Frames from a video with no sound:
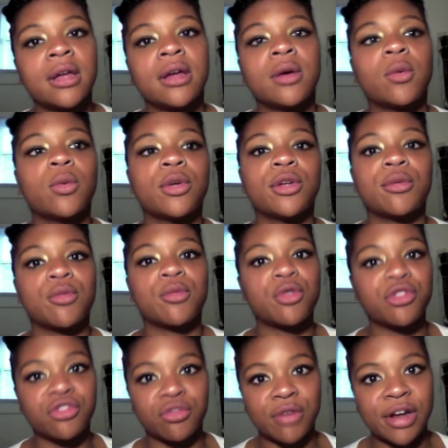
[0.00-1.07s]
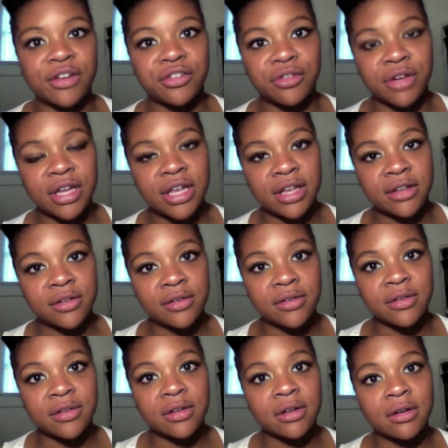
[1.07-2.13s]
will moisturize your ends